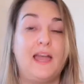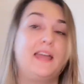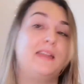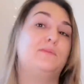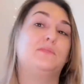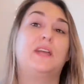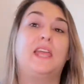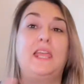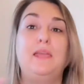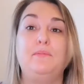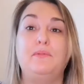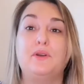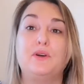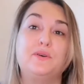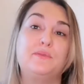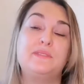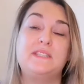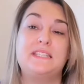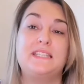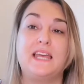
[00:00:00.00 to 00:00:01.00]
and it will keep you
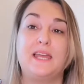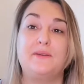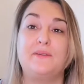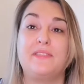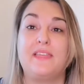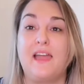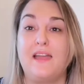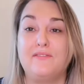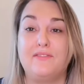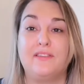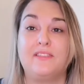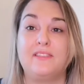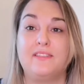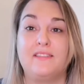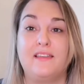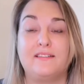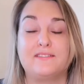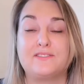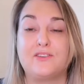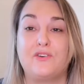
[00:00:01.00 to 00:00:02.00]
up to date with everything
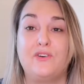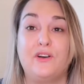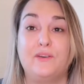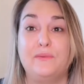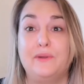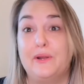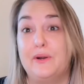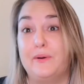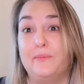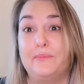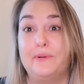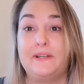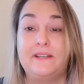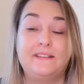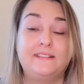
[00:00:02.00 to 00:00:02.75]
that's coming up